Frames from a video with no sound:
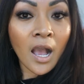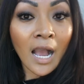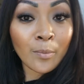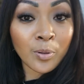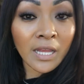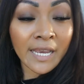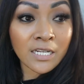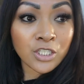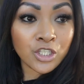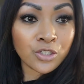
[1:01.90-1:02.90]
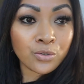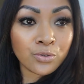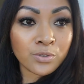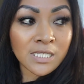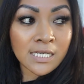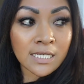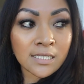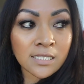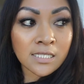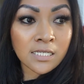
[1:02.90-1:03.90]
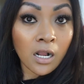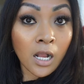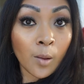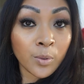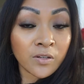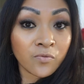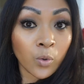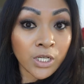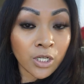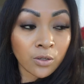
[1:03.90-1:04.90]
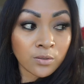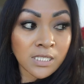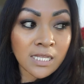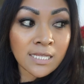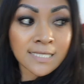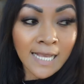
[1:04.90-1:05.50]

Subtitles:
I plan to tint a couple of windows in this